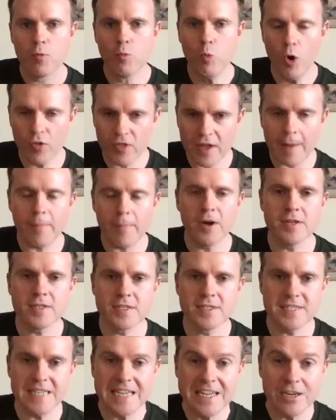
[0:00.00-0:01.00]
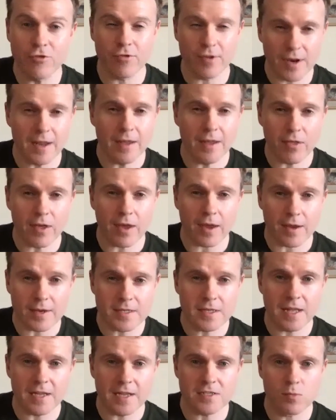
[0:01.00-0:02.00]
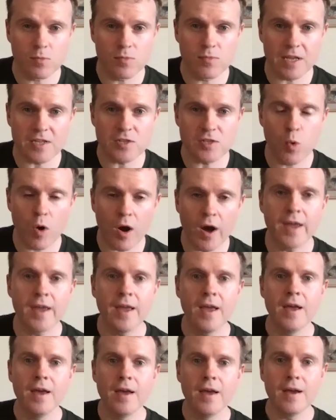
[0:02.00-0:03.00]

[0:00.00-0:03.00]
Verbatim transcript: what that person secretly thinks and that's that's why